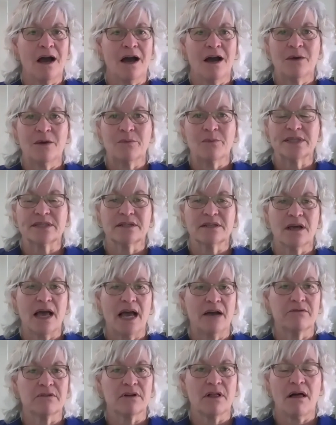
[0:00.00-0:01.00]
We still
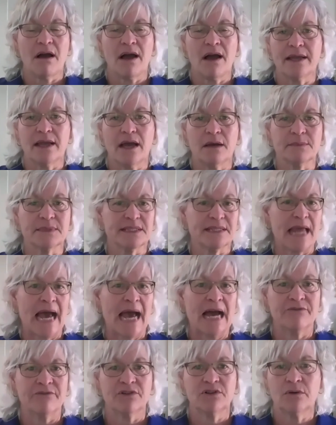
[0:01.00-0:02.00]
have
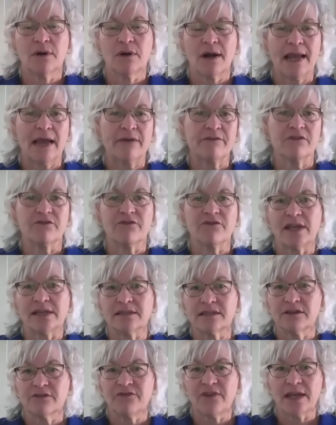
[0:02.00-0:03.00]
staff who are having
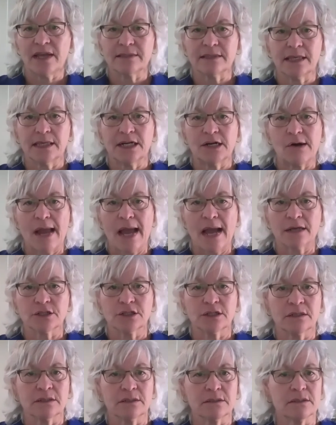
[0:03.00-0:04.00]
face-to-face
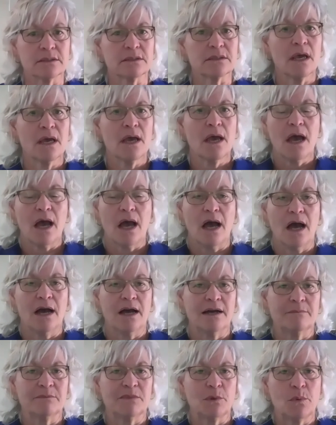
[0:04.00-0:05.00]
interactions
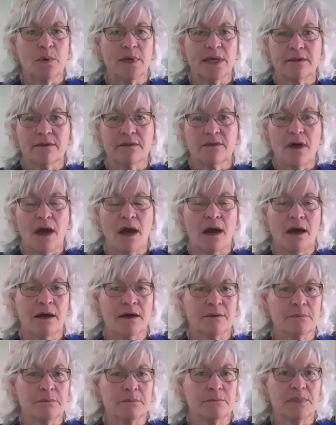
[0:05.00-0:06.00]
with
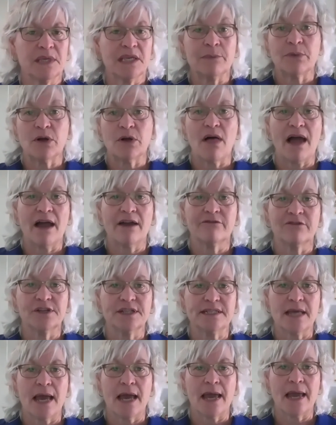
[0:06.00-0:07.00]
people every
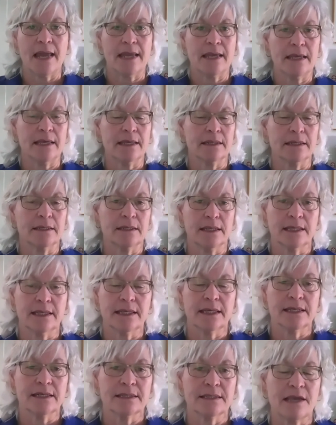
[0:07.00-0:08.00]
day. And
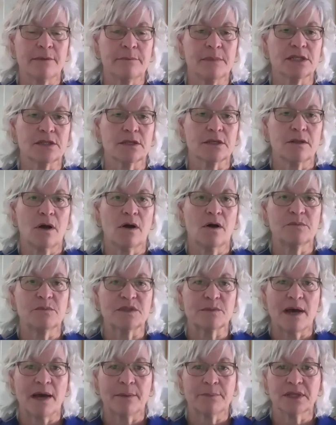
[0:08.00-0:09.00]
again, as I mentioned, the homeless
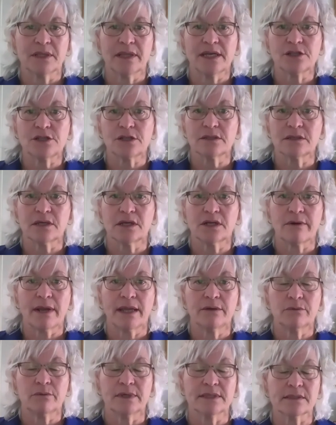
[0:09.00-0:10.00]
population is at
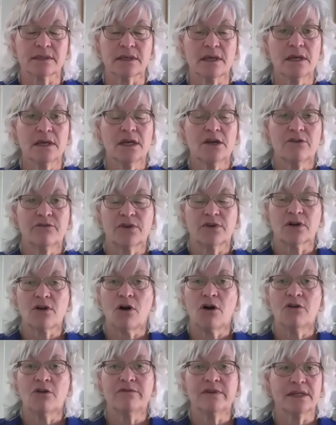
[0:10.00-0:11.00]
great risk for
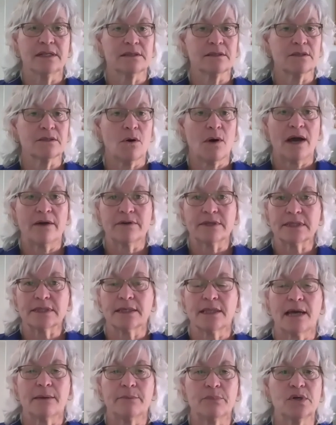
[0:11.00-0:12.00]
COVID. And so obviously
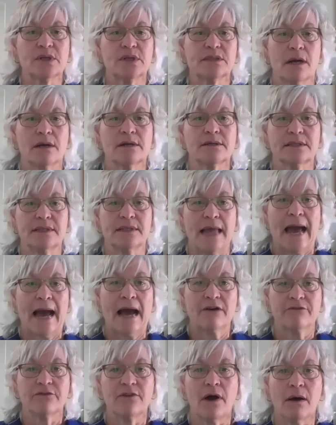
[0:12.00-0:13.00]
that puts our
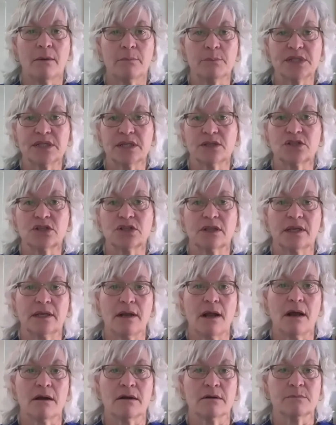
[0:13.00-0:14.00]
staff potentially in
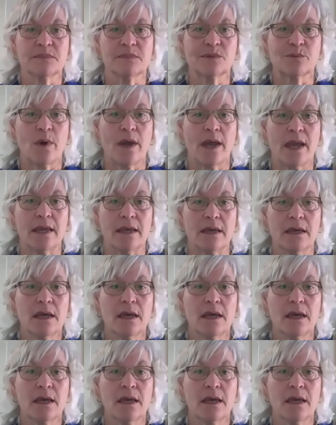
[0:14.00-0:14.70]
harm's way,